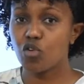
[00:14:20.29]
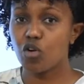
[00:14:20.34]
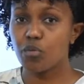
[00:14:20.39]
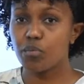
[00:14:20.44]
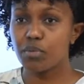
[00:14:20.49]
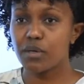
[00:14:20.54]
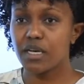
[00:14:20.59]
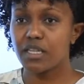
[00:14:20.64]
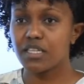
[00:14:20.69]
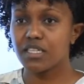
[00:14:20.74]

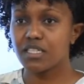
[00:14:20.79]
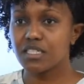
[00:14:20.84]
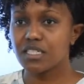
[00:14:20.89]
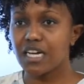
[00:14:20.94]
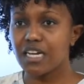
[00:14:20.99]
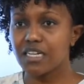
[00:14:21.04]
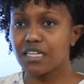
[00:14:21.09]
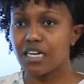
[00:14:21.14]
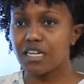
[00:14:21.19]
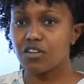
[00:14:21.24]
compare the
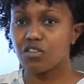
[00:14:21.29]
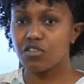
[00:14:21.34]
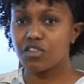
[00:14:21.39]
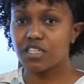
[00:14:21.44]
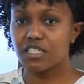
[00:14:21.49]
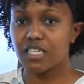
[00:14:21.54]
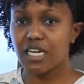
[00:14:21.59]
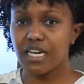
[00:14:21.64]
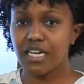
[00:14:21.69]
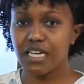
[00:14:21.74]
standard or
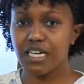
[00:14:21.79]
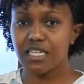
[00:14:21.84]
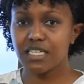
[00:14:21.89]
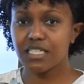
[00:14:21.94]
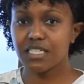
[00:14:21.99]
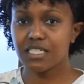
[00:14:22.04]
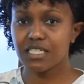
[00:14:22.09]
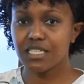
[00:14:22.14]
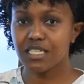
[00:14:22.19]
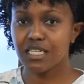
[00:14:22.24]
the
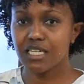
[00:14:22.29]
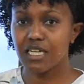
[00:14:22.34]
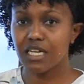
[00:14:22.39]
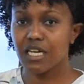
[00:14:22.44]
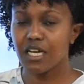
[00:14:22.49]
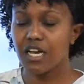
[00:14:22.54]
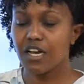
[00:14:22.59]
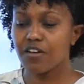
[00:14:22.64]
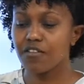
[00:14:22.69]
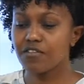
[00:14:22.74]
target
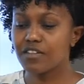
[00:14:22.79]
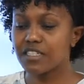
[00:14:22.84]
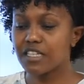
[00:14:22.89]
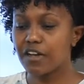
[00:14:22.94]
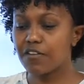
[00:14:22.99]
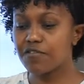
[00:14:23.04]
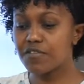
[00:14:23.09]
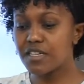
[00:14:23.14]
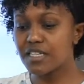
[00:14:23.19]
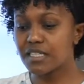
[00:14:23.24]

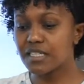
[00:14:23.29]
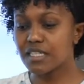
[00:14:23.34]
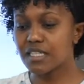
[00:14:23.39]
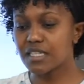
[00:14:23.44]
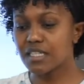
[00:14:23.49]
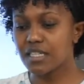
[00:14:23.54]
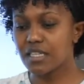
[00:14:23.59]
vis-a-vis